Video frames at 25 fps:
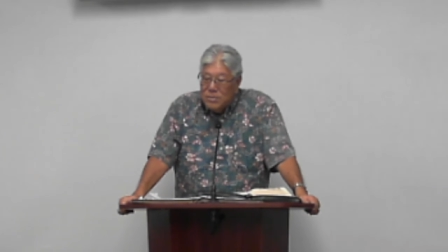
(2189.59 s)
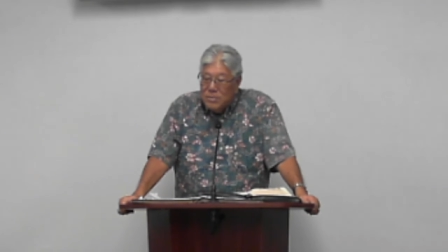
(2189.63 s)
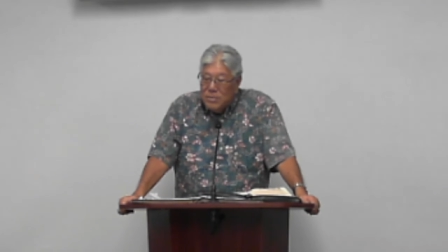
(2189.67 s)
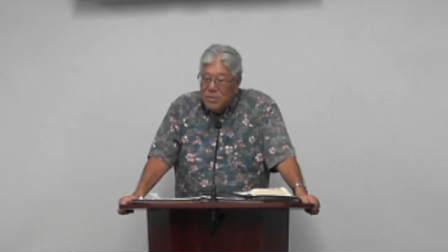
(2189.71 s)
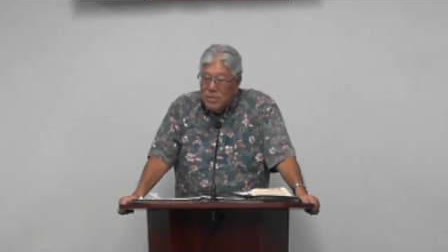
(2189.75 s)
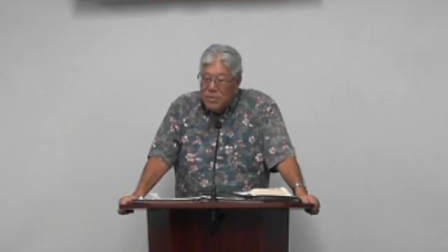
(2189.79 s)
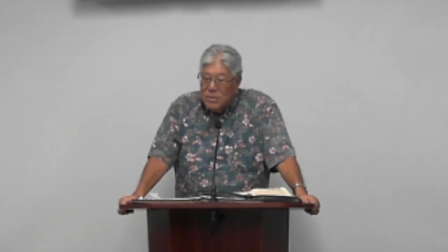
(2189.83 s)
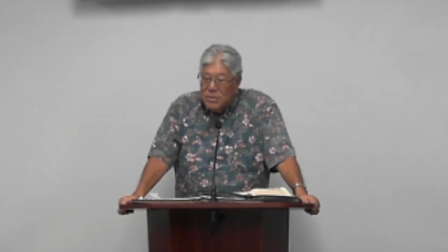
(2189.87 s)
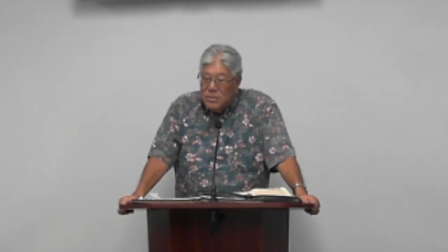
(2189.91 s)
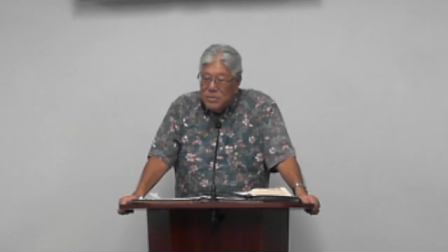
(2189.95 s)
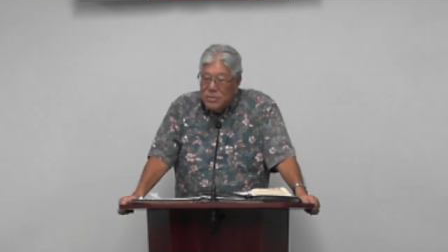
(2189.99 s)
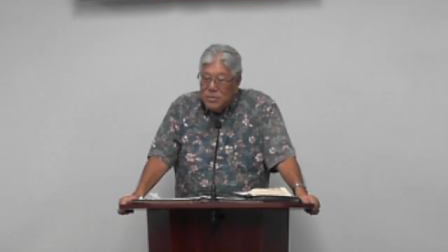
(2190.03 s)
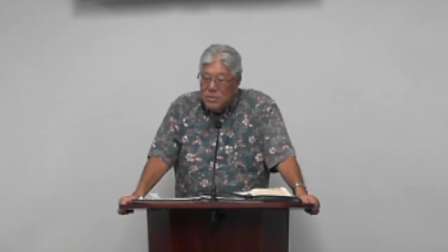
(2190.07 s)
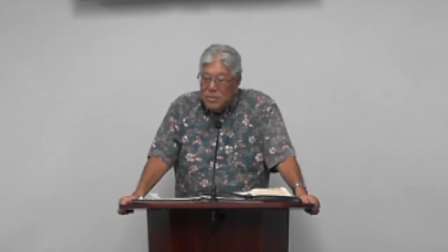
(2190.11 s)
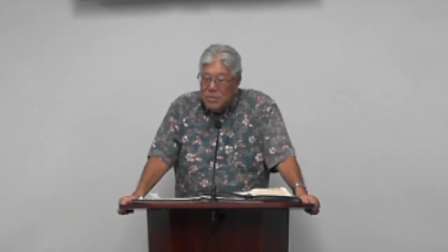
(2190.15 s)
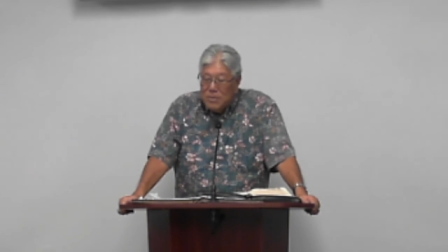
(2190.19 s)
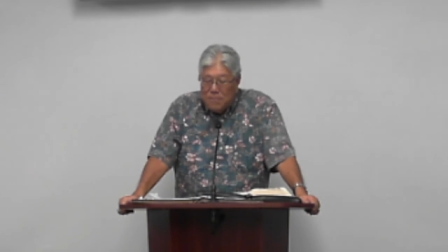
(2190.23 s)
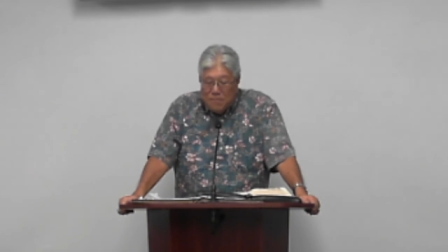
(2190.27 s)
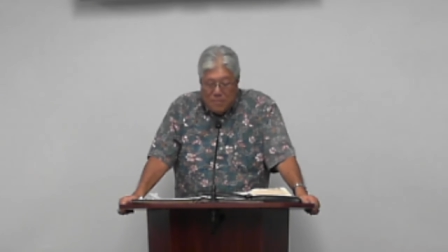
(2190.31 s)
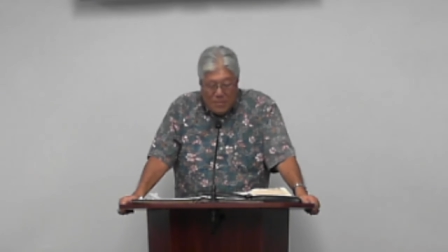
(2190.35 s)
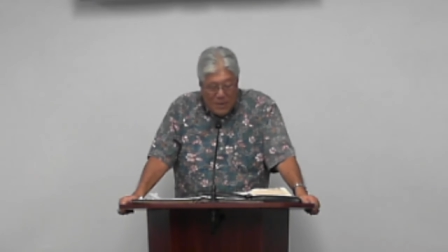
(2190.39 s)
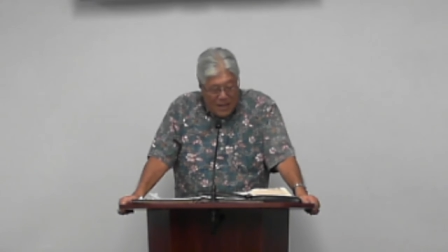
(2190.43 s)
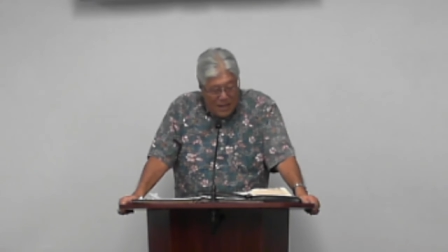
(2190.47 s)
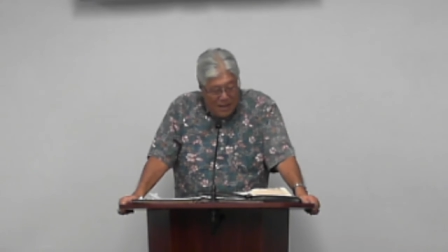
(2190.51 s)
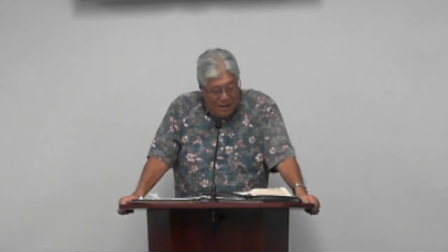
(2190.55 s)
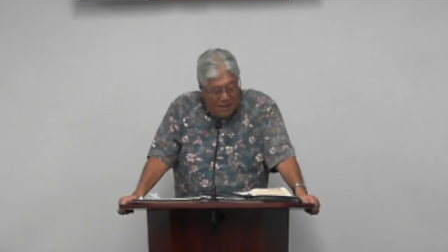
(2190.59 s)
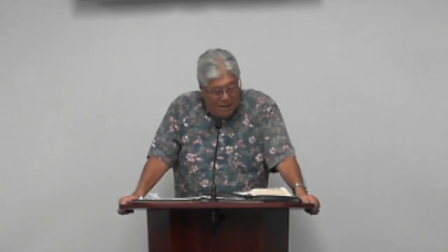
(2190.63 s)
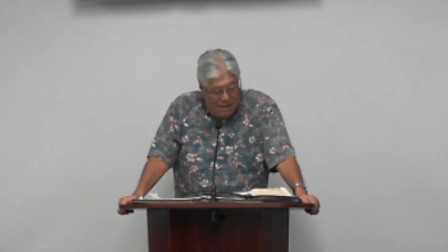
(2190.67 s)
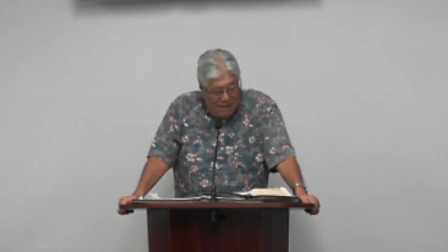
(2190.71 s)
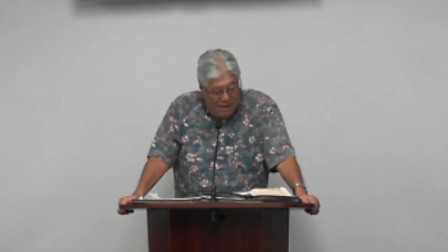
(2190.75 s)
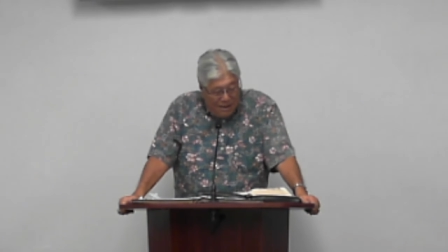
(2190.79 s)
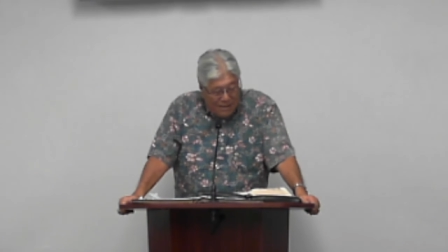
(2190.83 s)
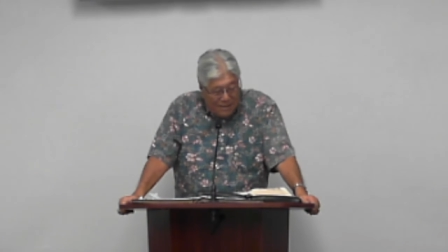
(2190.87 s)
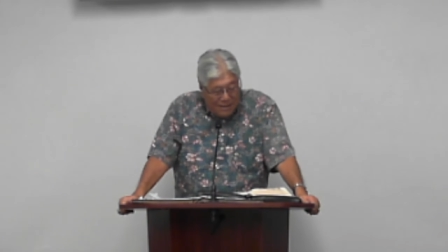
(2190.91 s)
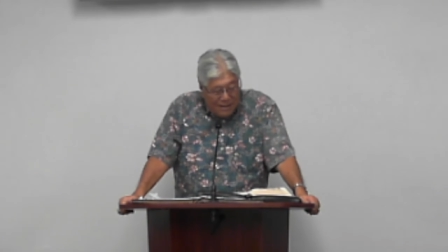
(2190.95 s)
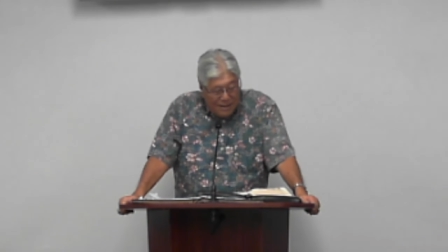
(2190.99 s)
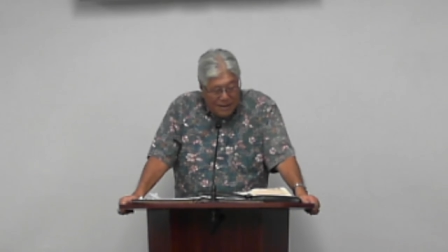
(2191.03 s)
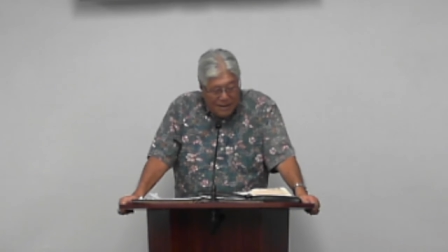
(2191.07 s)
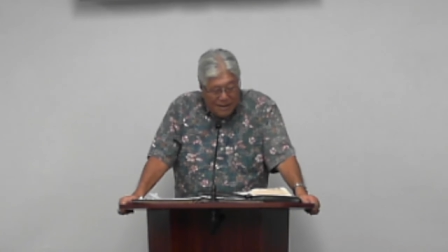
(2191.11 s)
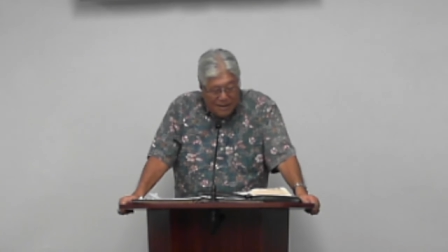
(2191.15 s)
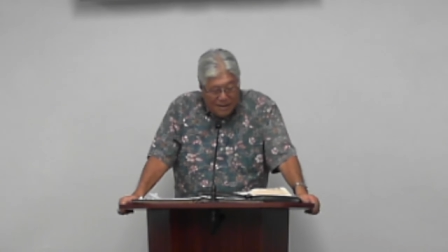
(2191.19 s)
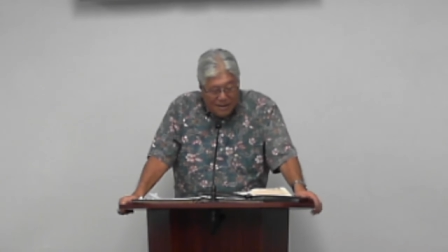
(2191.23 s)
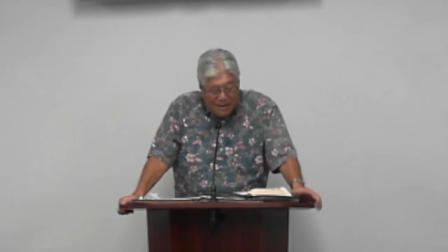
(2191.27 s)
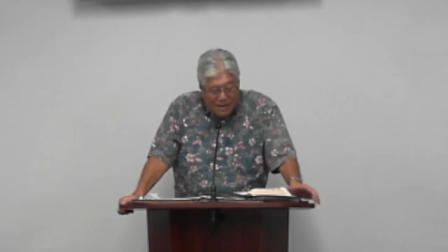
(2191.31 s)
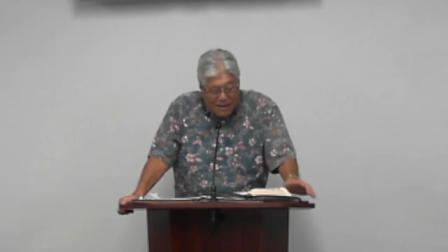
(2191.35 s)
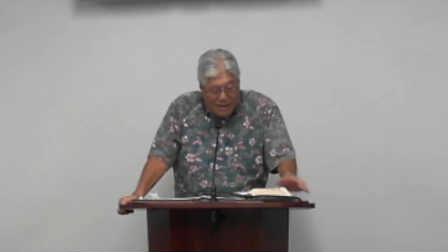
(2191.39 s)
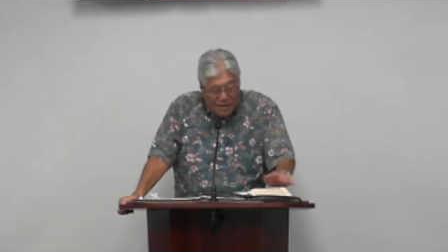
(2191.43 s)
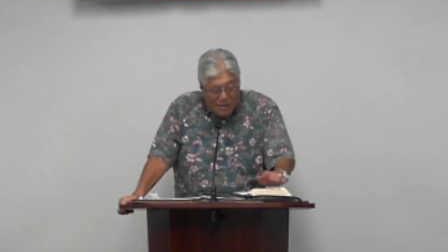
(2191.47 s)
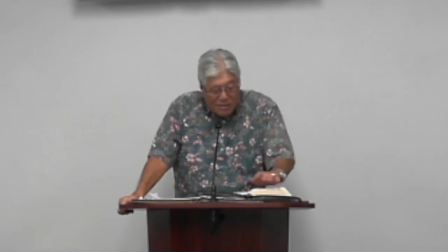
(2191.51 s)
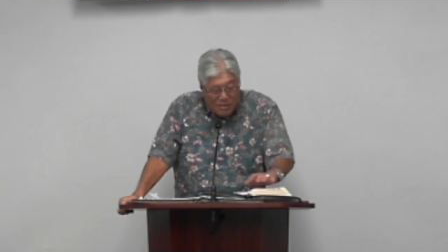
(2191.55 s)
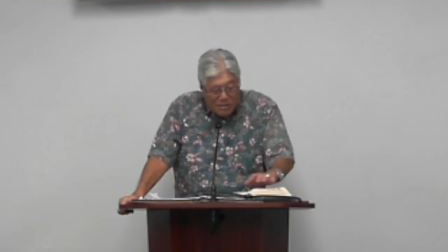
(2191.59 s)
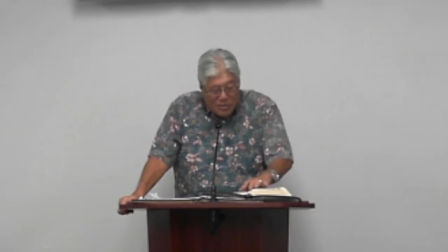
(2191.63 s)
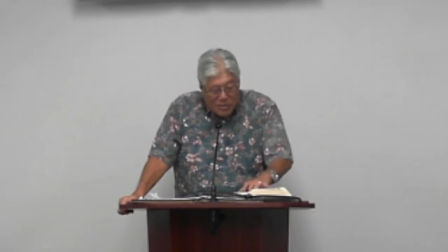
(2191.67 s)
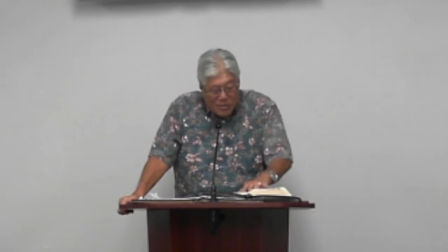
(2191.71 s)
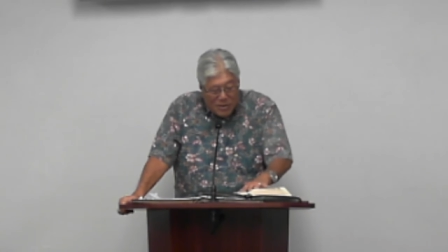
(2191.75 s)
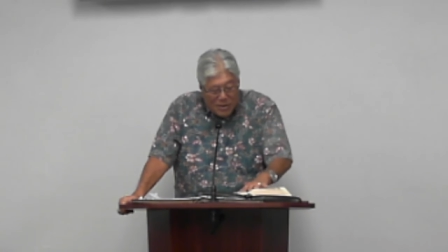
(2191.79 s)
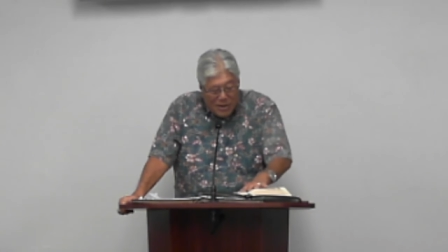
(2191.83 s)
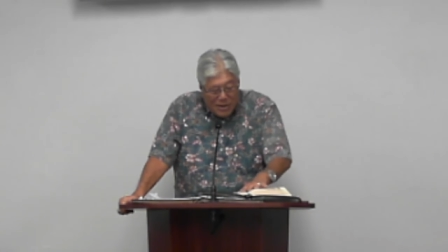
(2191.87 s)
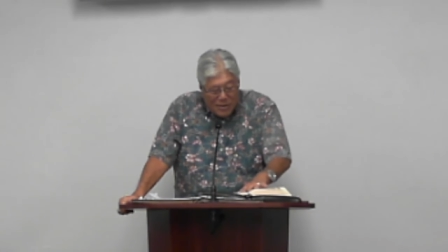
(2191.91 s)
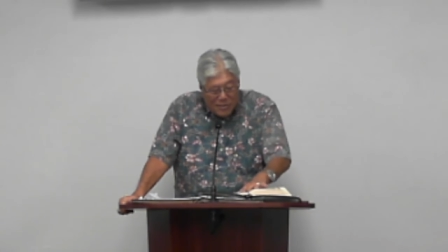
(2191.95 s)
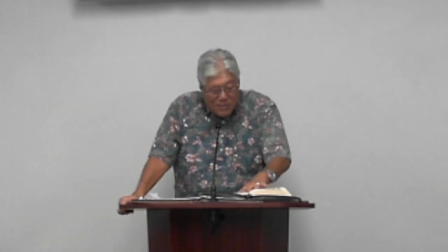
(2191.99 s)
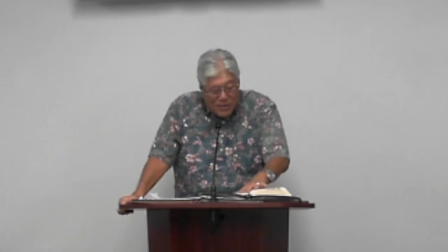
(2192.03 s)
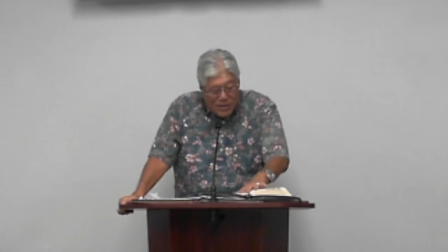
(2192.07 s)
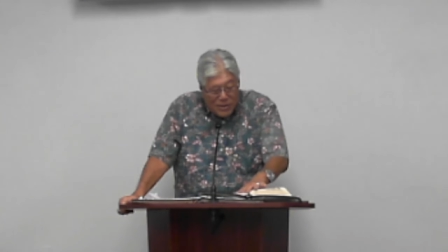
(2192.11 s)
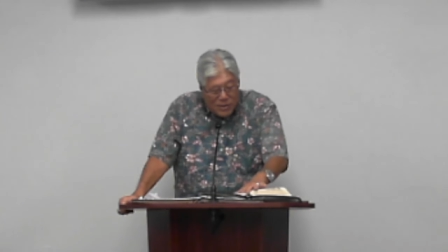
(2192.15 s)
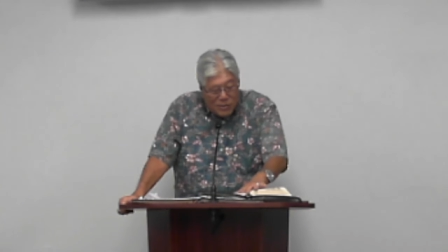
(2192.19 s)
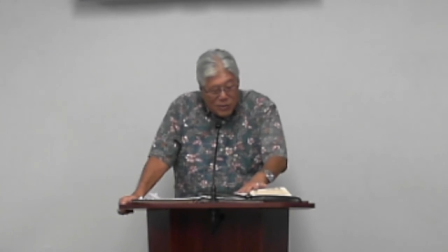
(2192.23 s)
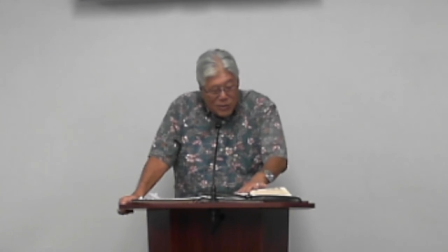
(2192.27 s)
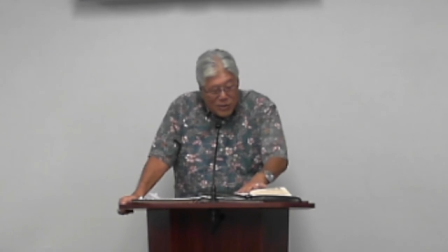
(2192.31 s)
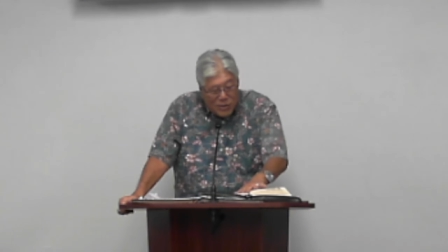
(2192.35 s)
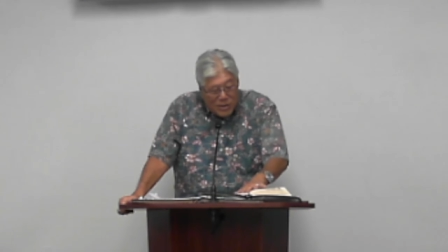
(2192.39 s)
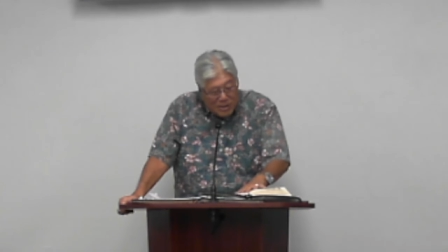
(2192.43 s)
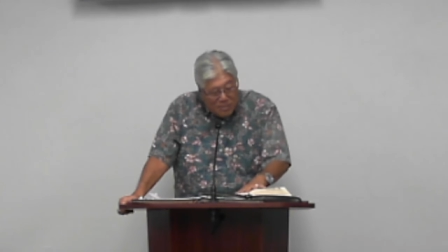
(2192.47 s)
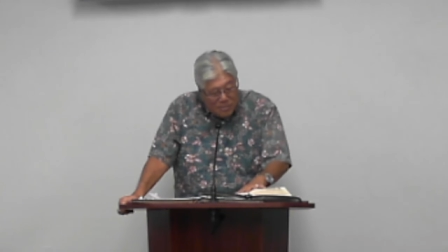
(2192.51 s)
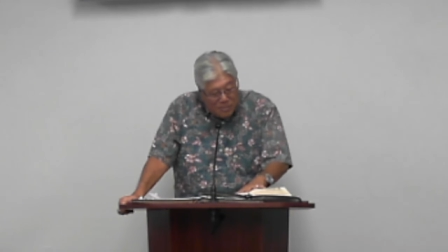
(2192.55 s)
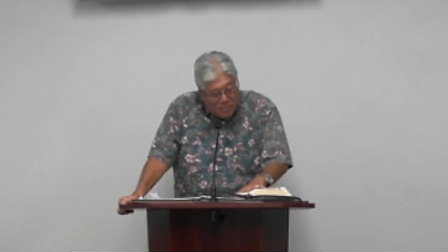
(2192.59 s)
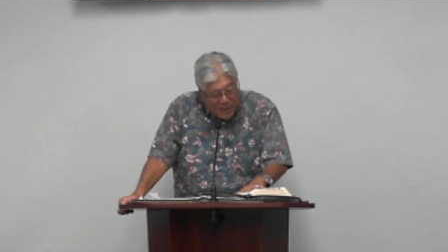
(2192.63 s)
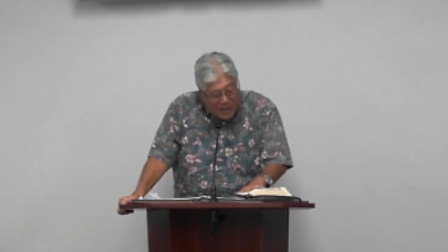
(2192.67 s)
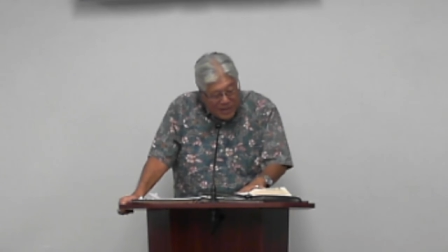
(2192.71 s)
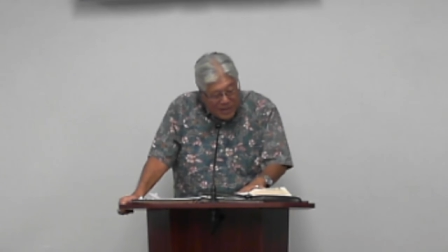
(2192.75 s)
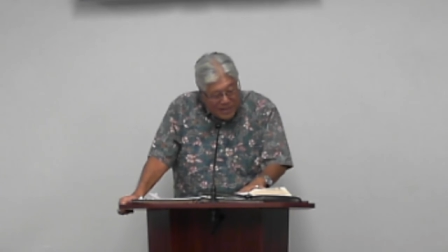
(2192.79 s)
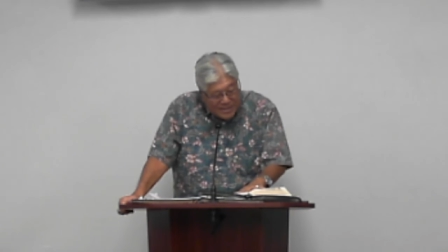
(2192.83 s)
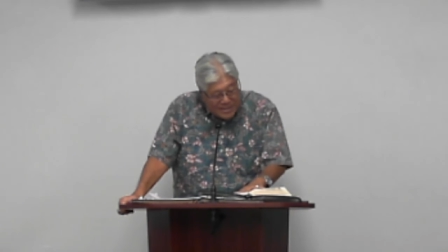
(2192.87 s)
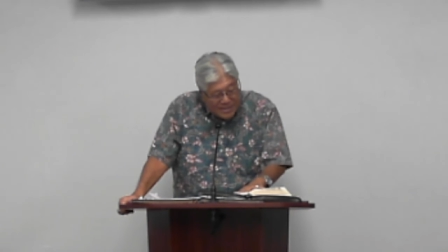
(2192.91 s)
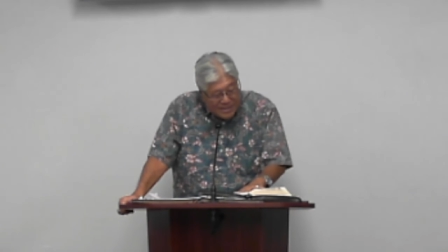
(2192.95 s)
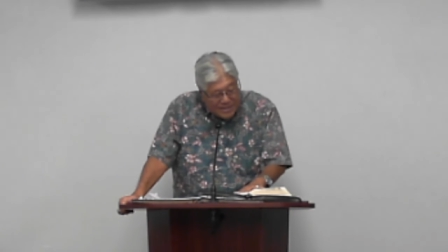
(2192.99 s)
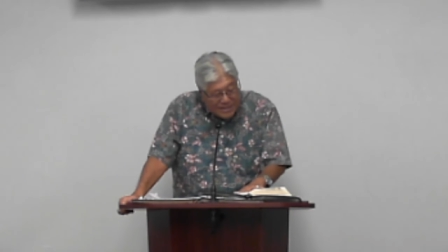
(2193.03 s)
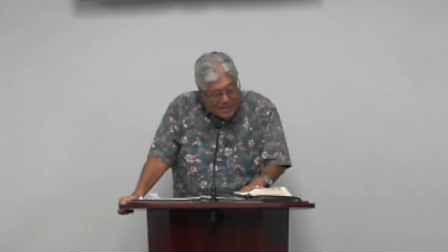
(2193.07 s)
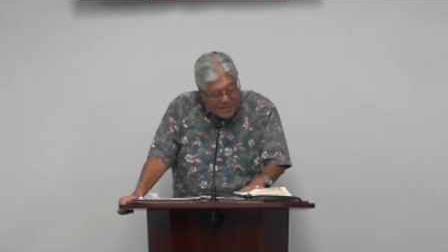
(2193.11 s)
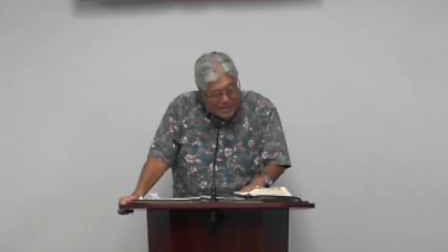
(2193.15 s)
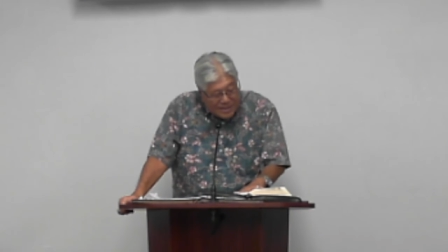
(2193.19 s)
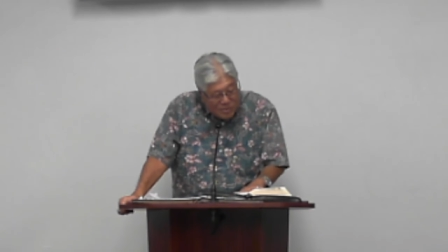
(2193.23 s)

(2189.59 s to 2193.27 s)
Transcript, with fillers: You know, so I think uh, here tonight we're doing the basics.